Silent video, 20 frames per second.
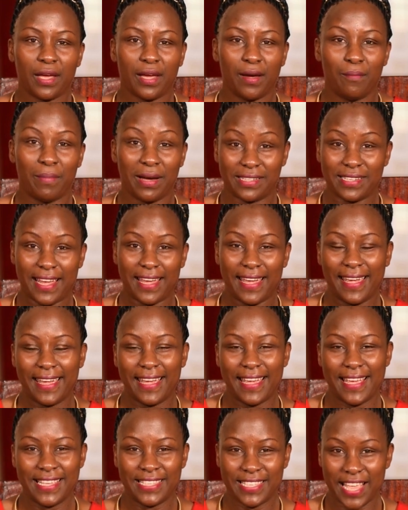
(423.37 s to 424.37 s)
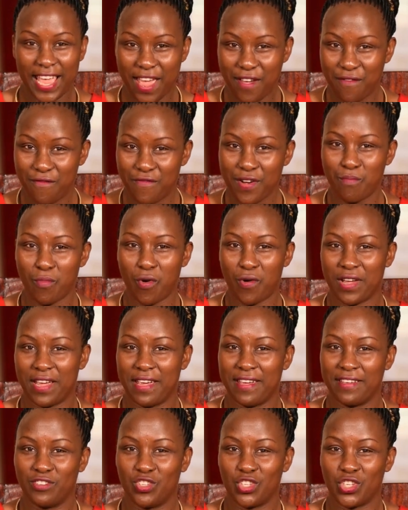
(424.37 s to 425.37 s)
But is every
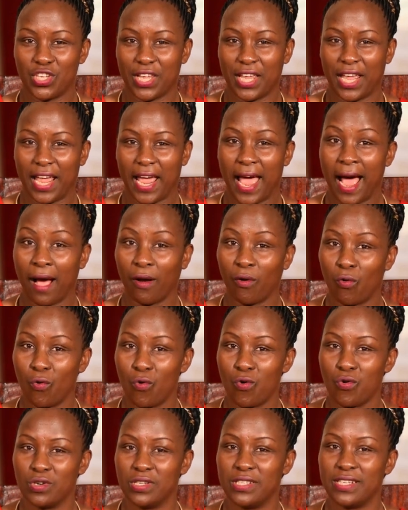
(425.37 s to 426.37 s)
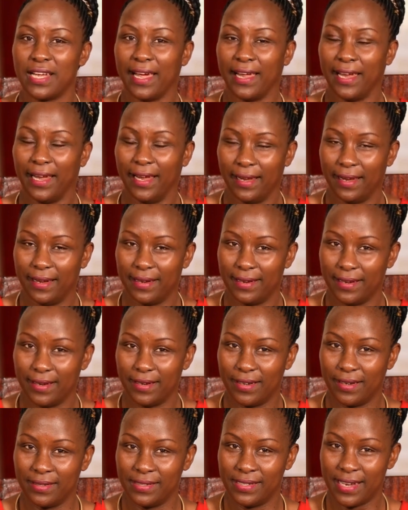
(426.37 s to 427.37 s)
mortgage a good
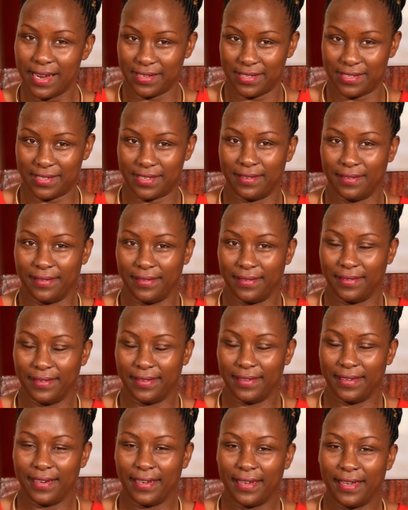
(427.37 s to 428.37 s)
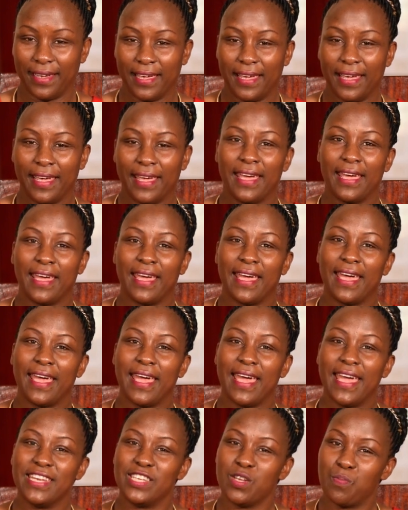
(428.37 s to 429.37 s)
debt?
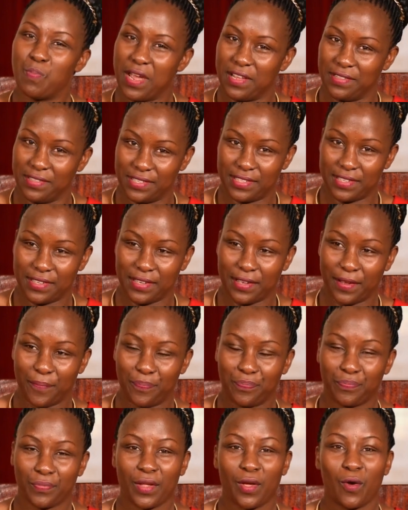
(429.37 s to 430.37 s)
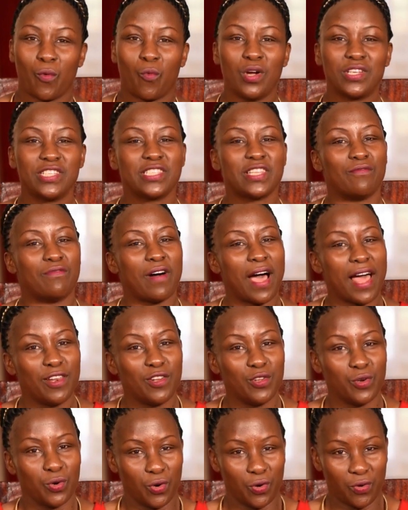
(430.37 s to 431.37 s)
It depends. What is the
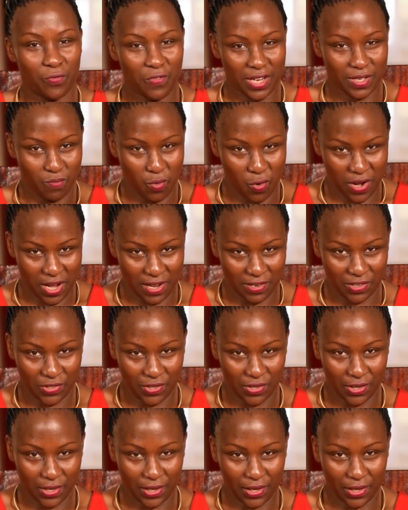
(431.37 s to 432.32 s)
value of that mortgage?